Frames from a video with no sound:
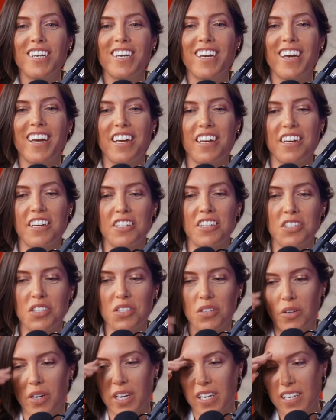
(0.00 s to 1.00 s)
and
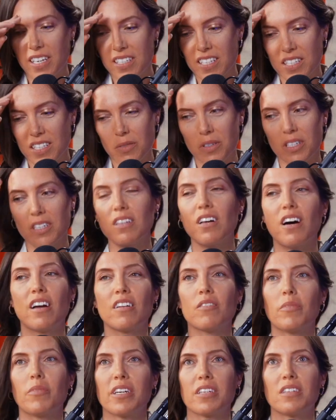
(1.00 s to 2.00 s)
so I guess that's where a lot
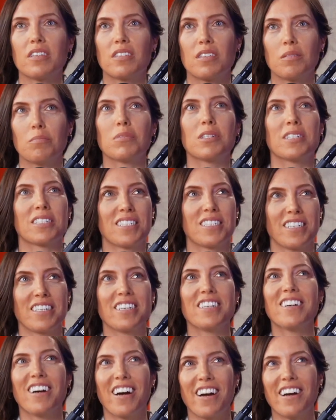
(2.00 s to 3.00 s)
of my
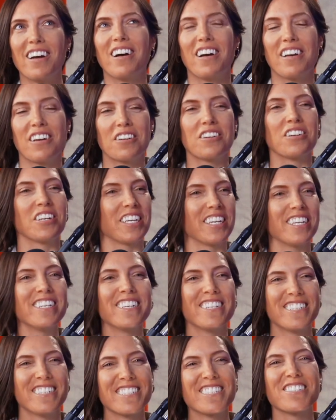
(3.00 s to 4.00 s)
simplicity, I agree,
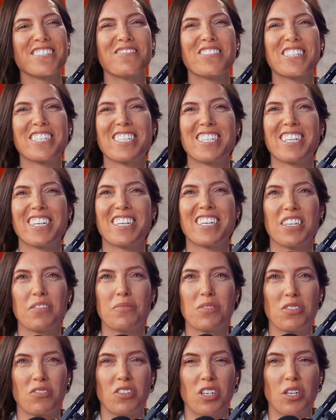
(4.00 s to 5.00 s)
simplicity
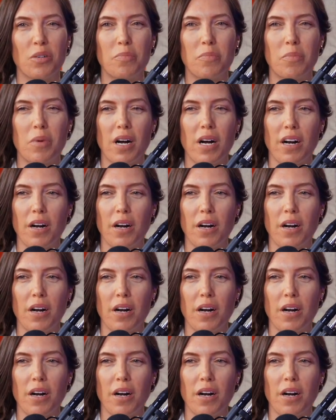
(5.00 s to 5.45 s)
comes from.